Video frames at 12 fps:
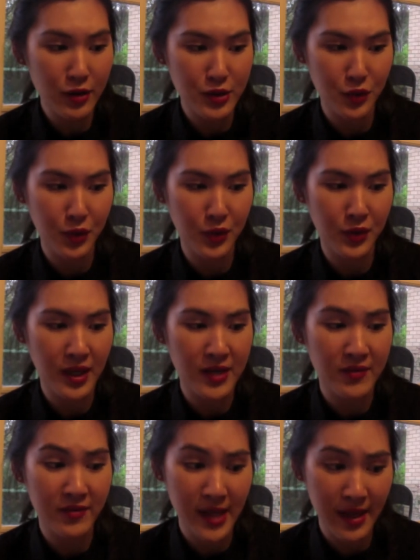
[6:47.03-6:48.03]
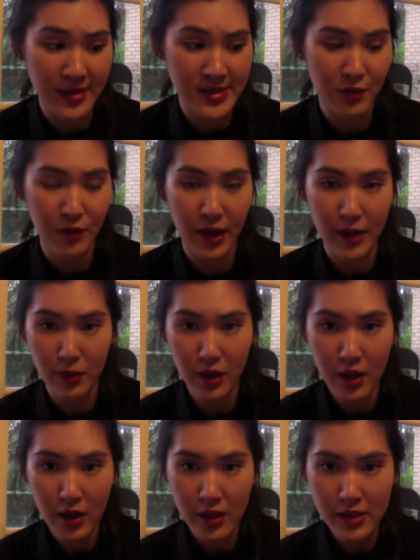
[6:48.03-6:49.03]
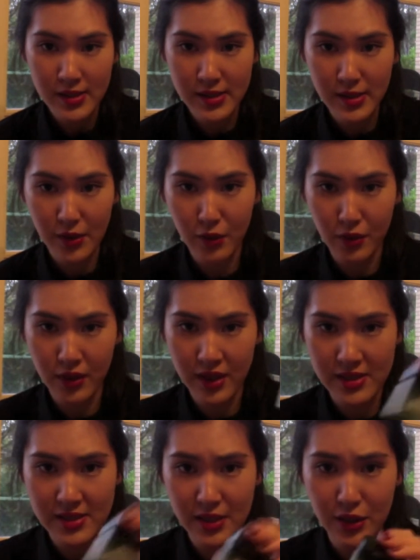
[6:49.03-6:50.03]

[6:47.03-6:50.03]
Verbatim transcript: avocado oil, carrot oil, and Vinanza grape.